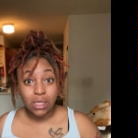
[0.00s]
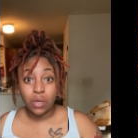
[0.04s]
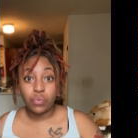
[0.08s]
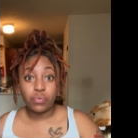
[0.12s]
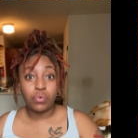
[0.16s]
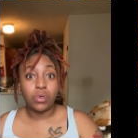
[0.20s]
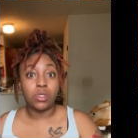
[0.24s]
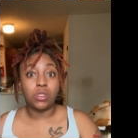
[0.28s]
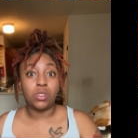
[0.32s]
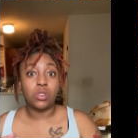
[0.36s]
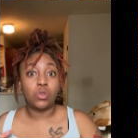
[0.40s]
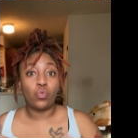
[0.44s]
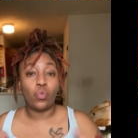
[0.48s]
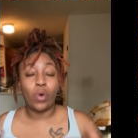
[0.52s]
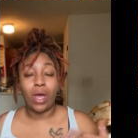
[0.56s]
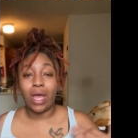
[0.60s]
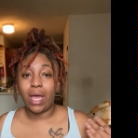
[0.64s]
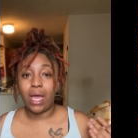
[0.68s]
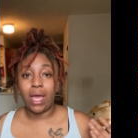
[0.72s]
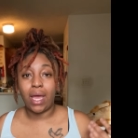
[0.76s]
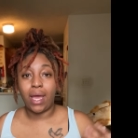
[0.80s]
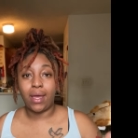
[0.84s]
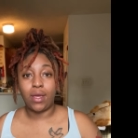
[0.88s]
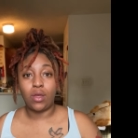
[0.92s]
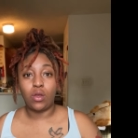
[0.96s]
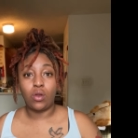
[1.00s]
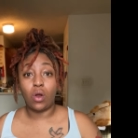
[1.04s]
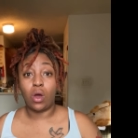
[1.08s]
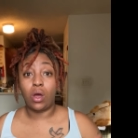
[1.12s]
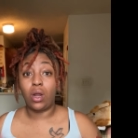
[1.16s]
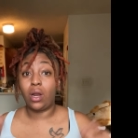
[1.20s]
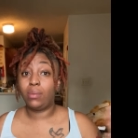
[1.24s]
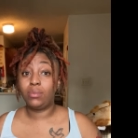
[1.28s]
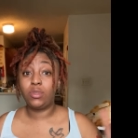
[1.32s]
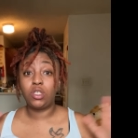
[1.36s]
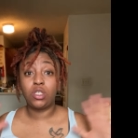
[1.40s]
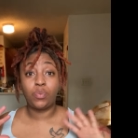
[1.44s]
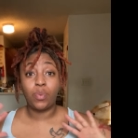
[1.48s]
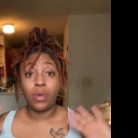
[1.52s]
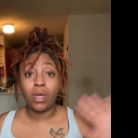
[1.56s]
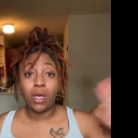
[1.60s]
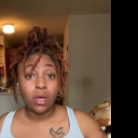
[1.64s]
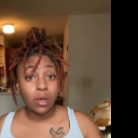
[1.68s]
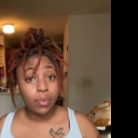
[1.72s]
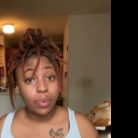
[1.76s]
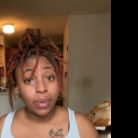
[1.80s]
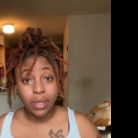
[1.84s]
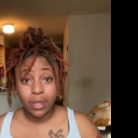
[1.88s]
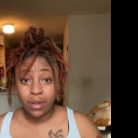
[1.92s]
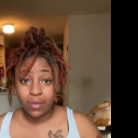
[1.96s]
it was way, you know, and I'm just being
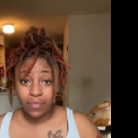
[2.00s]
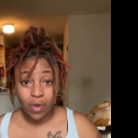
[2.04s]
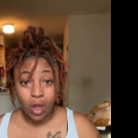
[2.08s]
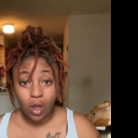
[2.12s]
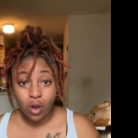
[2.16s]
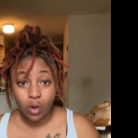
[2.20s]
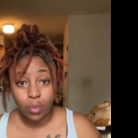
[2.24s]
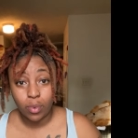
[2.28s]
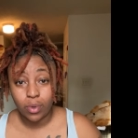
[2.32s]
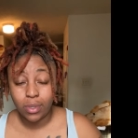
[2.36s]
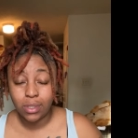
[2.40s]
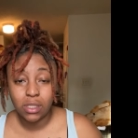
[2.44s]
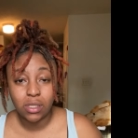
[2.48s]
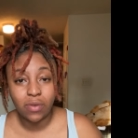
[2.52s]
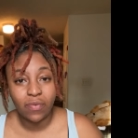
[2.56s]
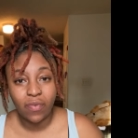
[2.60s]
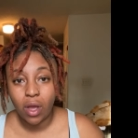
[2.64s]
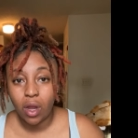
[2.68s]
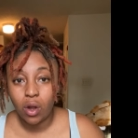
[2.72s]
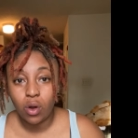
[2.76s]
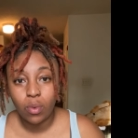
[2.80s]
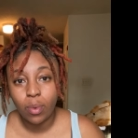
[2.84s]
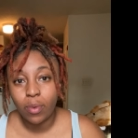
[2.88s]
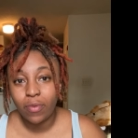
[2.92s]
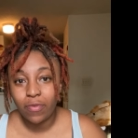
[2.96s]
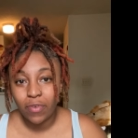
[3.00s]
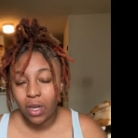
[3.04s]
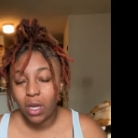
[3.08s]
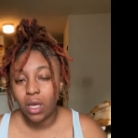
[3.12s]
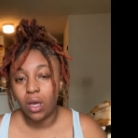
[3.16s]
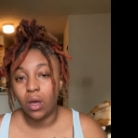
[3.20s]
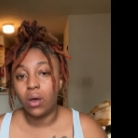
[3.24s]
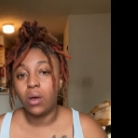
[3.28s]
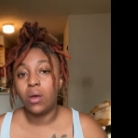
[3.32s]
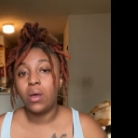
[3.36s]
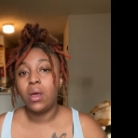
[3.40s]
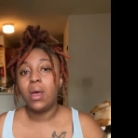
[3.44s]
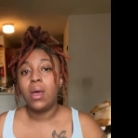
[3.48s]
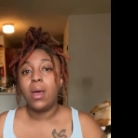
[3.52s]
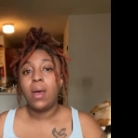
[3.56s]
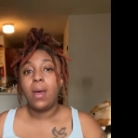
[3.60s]
completely vulnerable. This is a vulnerable video.